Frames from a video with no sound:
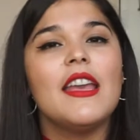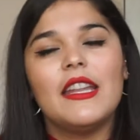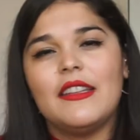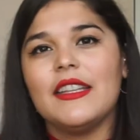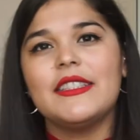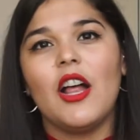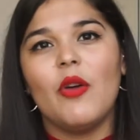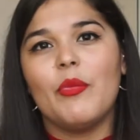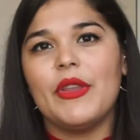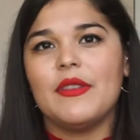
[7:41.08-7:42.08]
It does
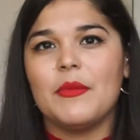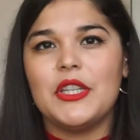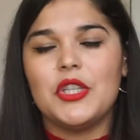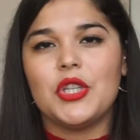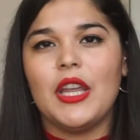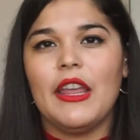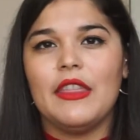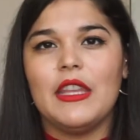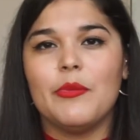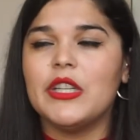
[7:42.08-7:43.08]
help with
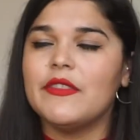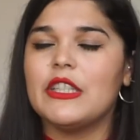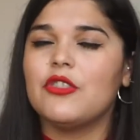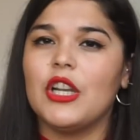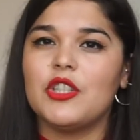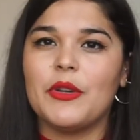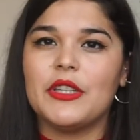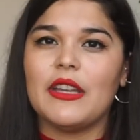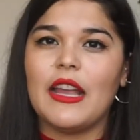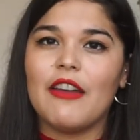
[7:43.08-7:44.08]
diminishing the previous stretch
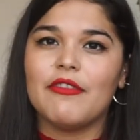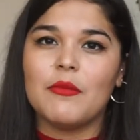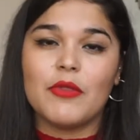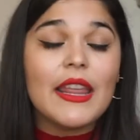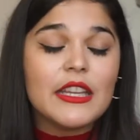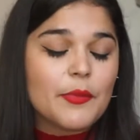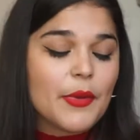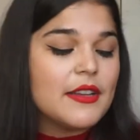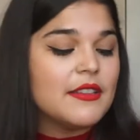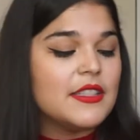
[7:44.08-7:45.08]
marks I got from Riley's
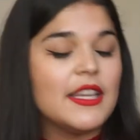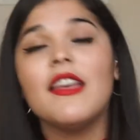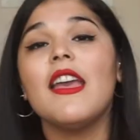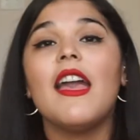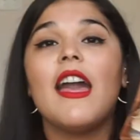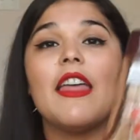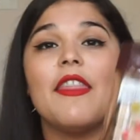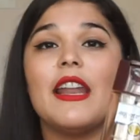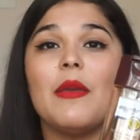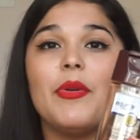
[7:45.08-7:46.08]
pregnancy. And
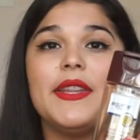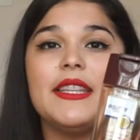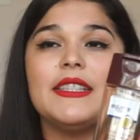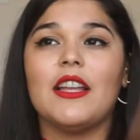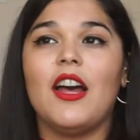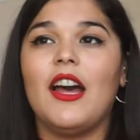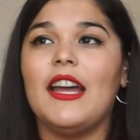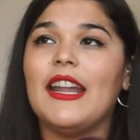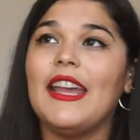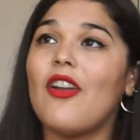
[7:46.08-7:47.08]
then I put this
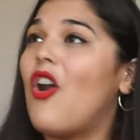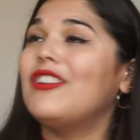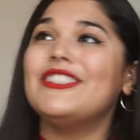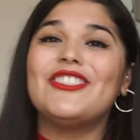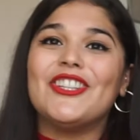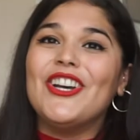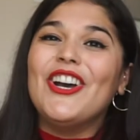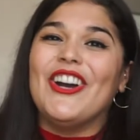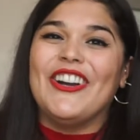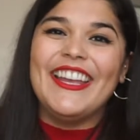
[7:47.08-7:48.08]
on and all is
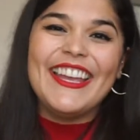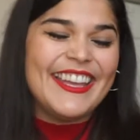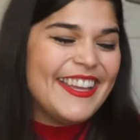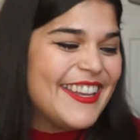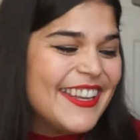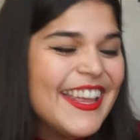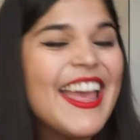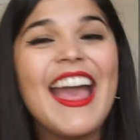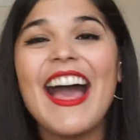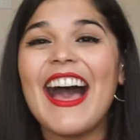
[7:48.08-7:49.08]
good.
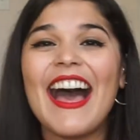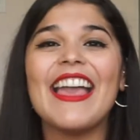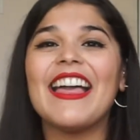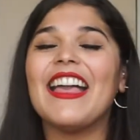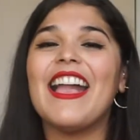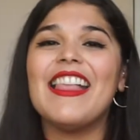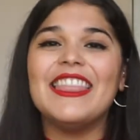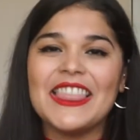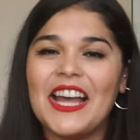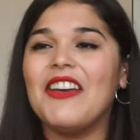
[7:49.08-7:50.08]
I
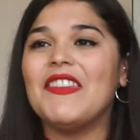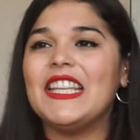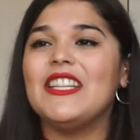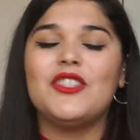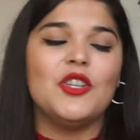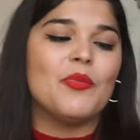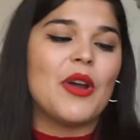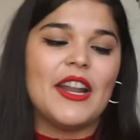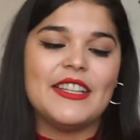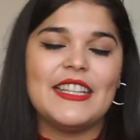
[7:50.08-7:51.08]
love these two
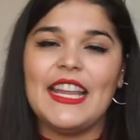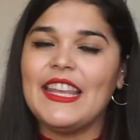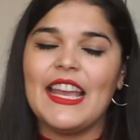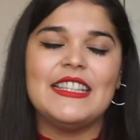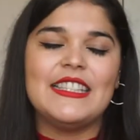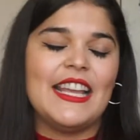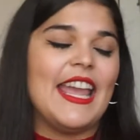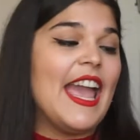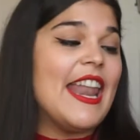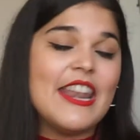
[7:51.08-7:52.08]
products and I can't
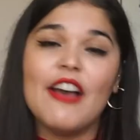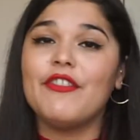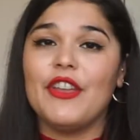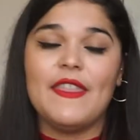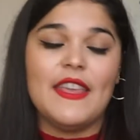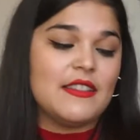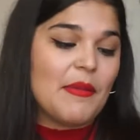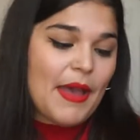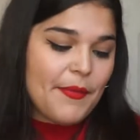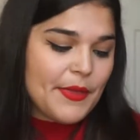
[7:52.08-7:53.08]
say enough good things
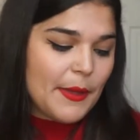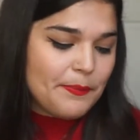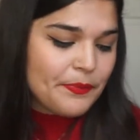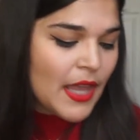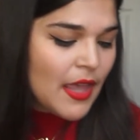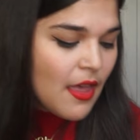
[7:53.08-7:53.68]
about them.